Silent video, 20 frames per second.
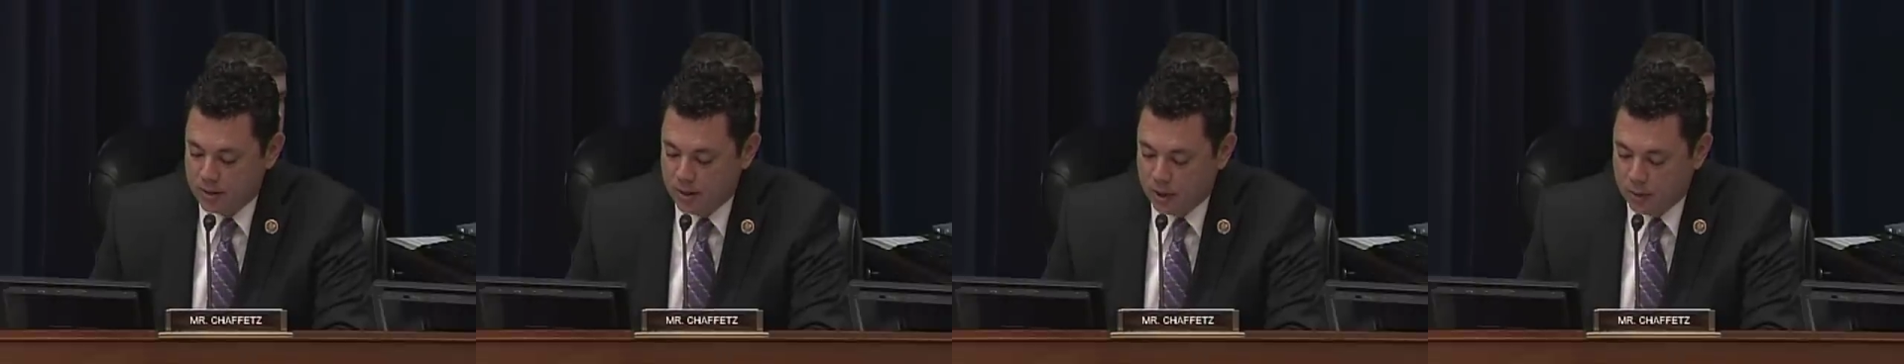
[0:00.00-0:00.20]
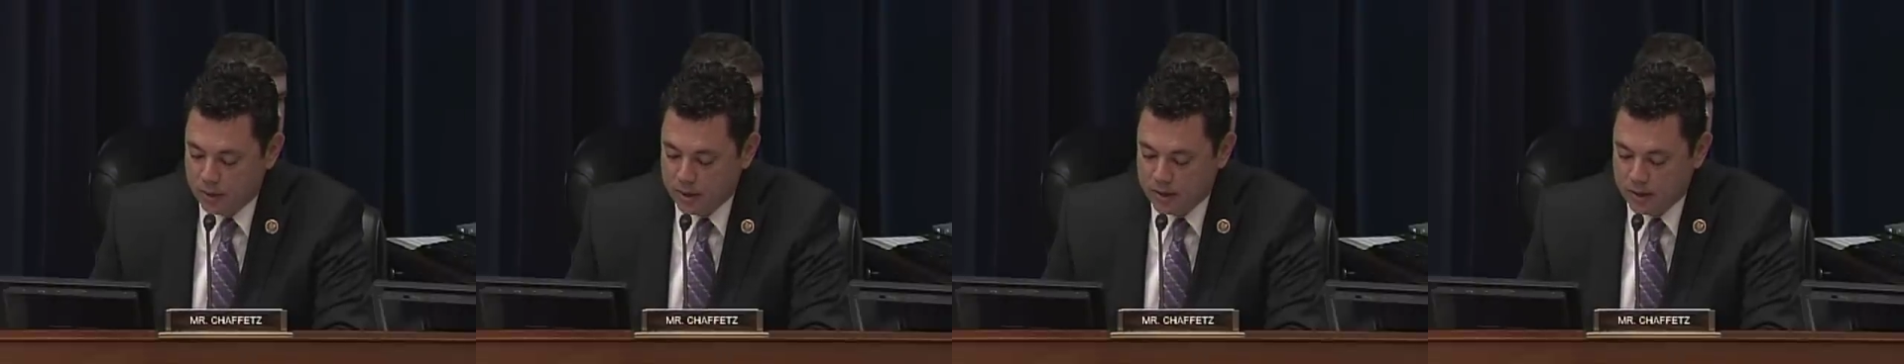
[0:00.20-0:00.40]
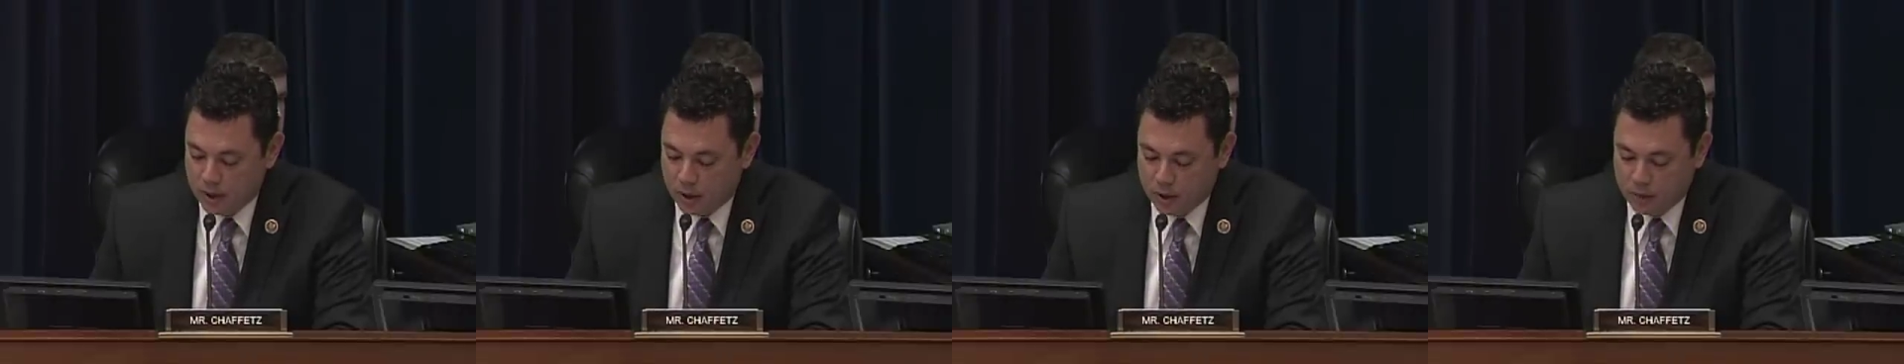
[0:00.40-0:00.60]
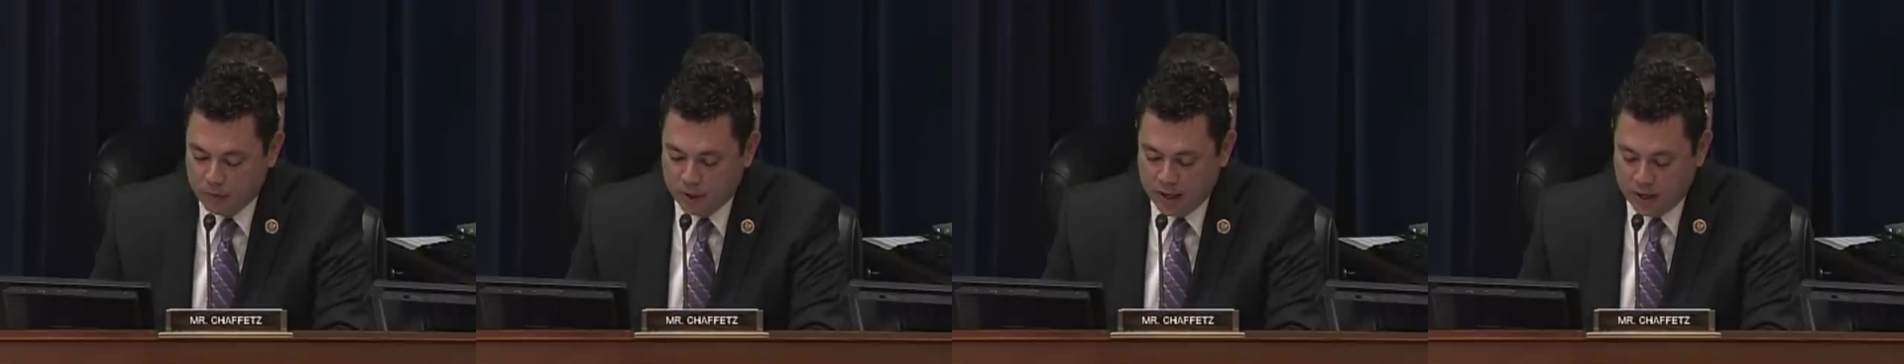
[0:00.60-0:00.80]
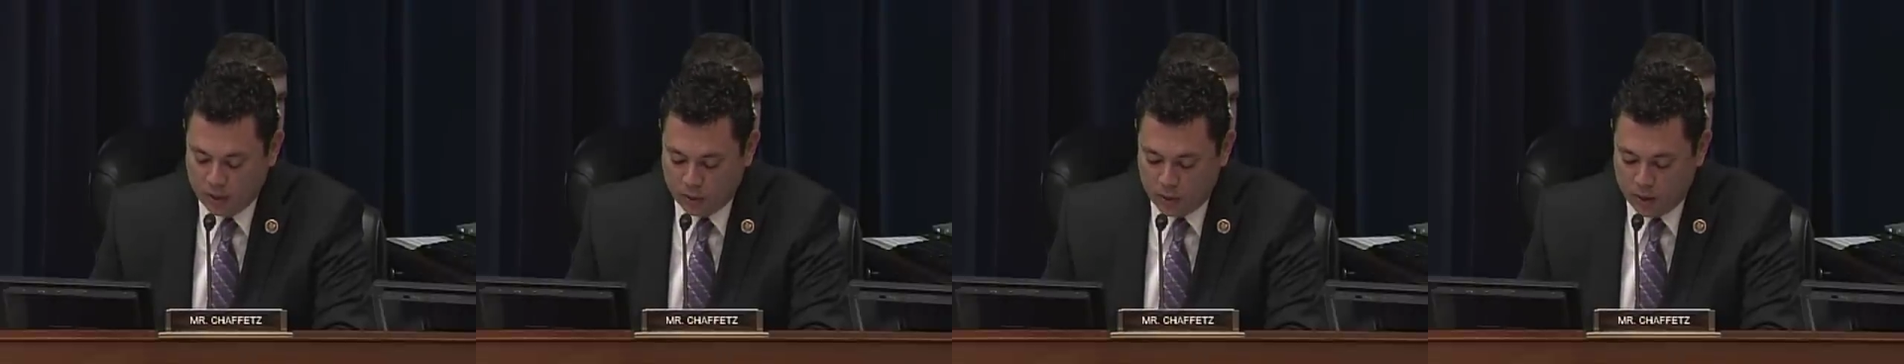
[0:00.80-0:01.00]
No one told
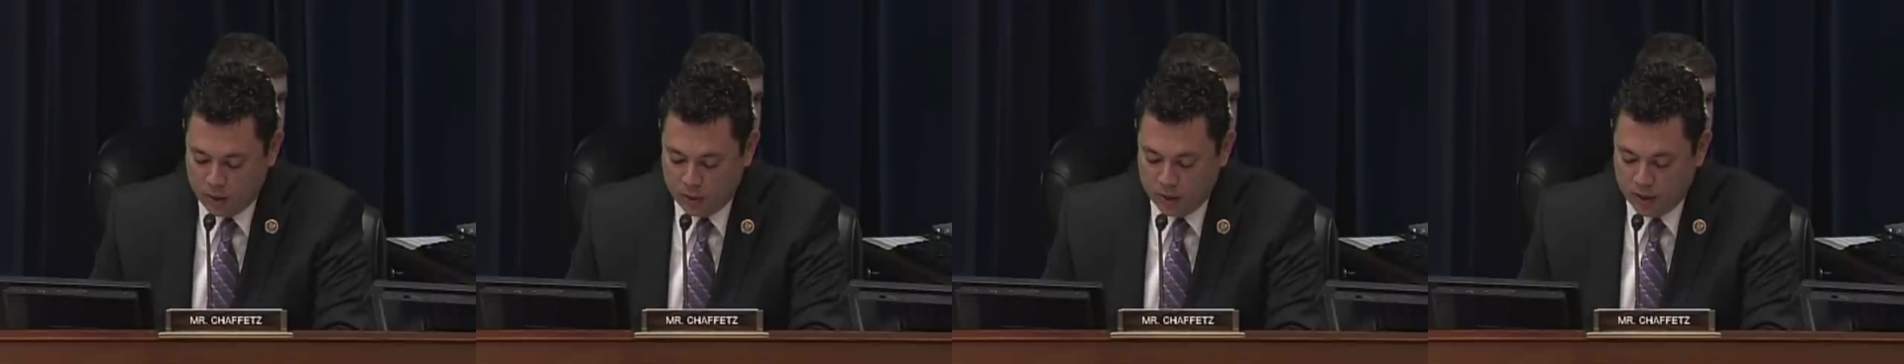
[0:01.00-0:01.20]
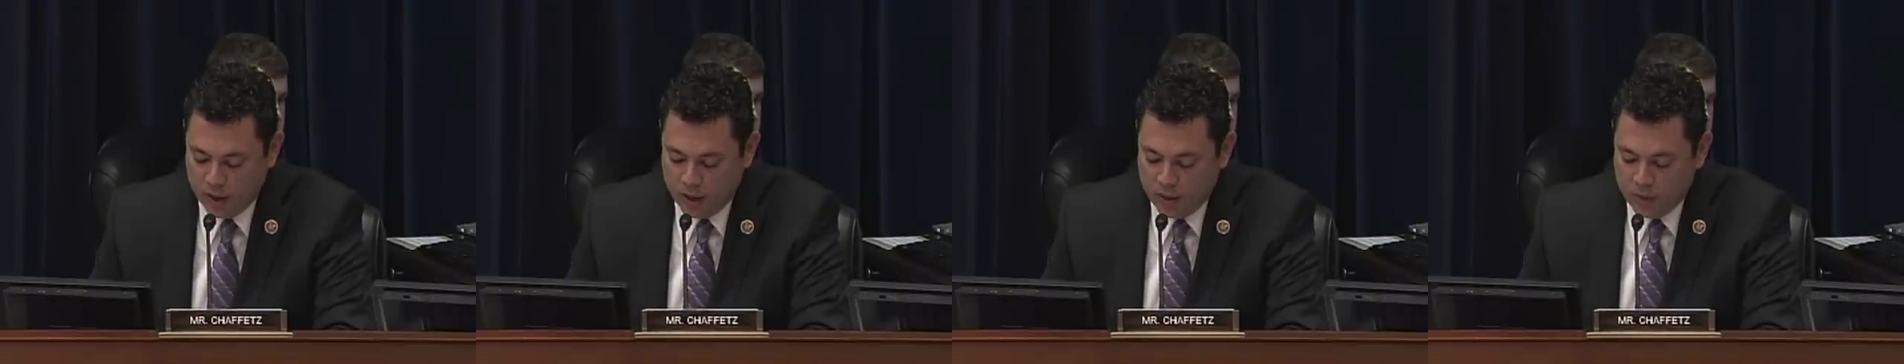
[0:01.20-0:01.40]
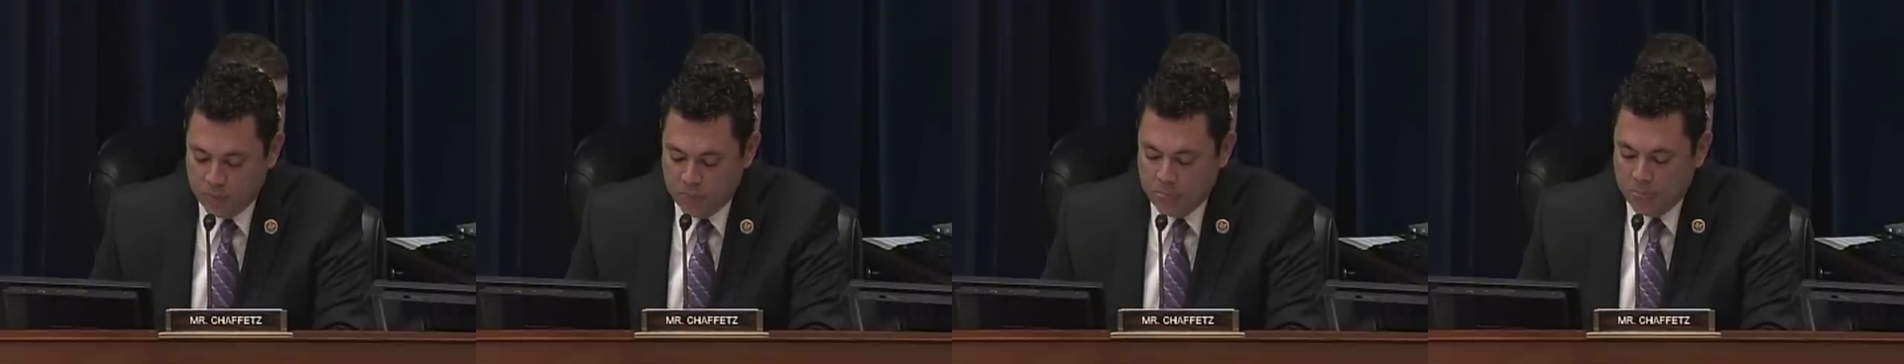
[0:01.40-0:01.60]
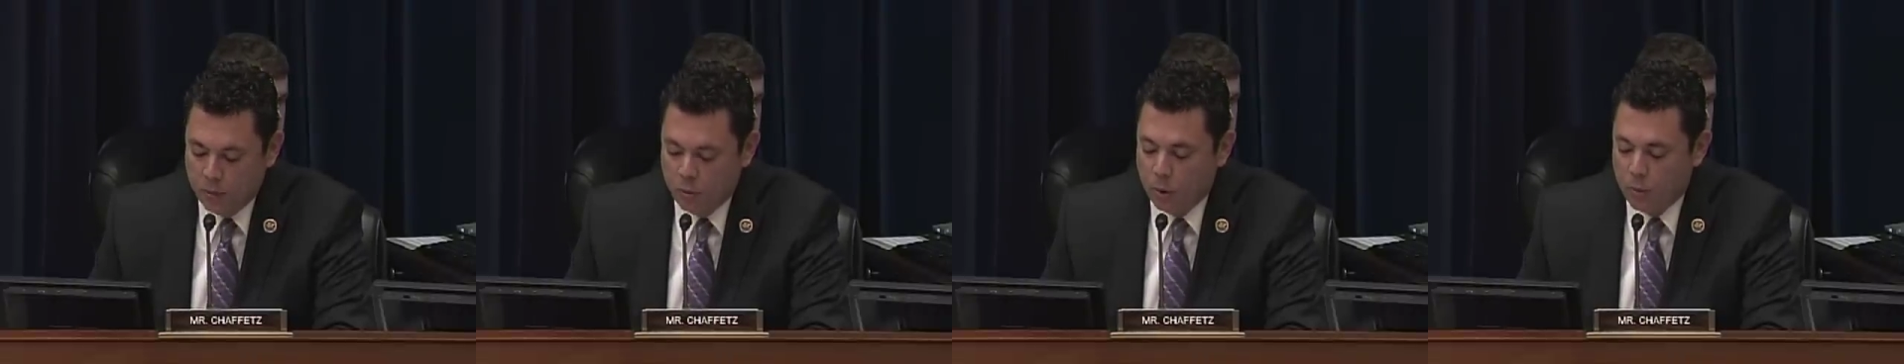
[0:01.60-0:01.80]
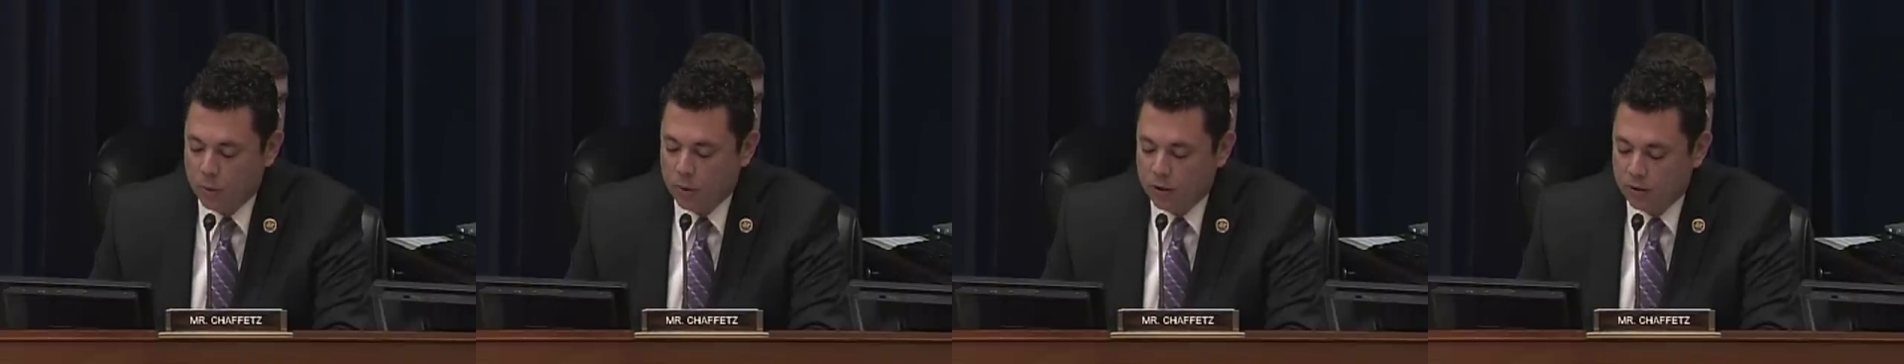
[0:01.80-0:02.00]
me, quote,
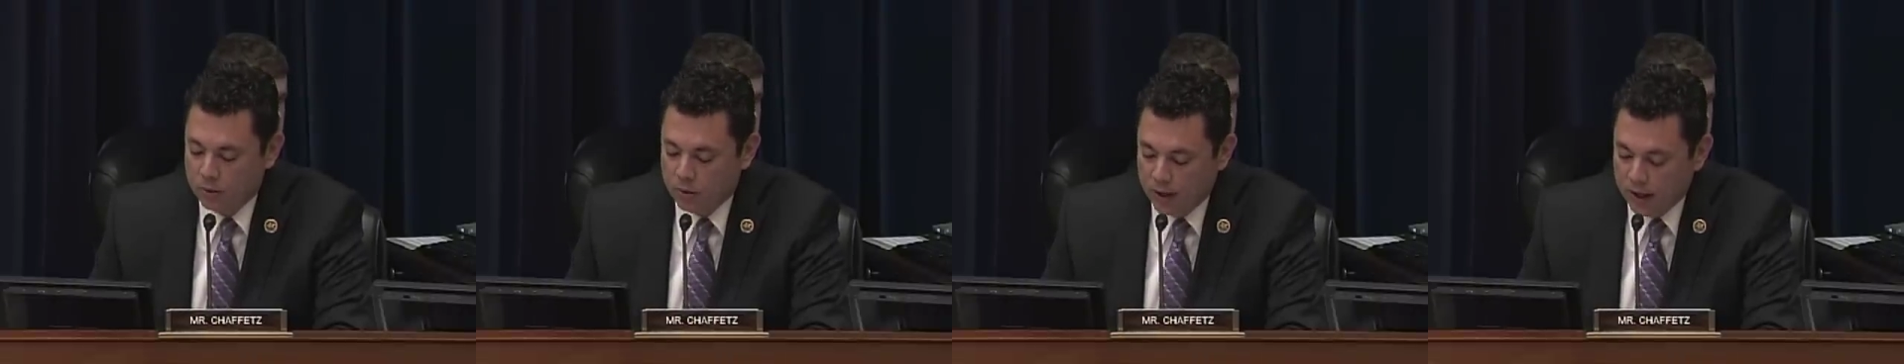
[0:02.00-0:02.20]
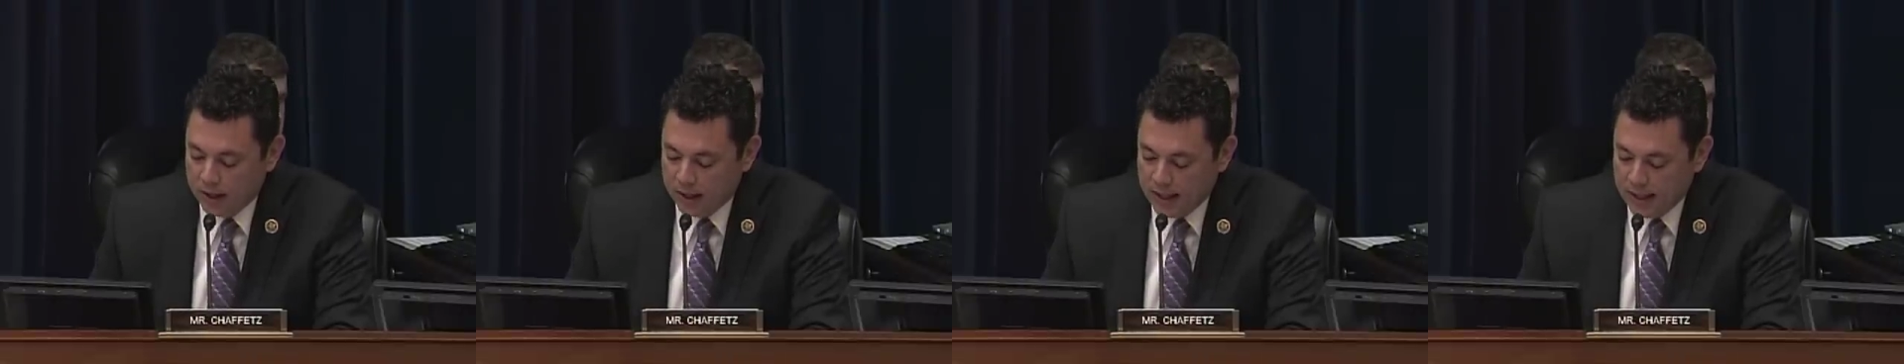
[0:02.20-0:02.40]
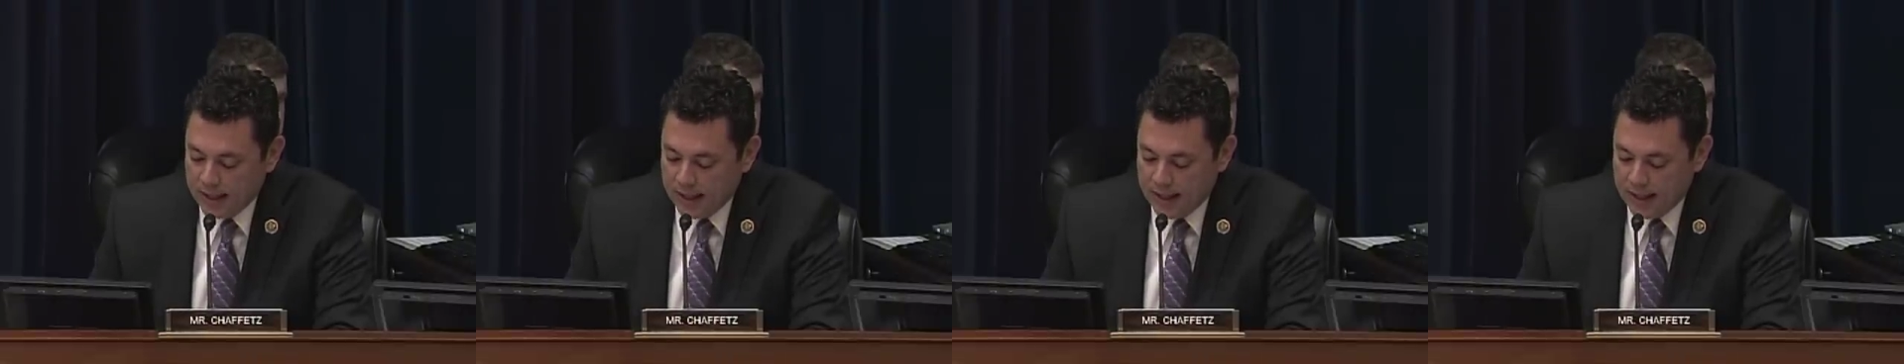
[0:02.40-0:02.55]
"What we really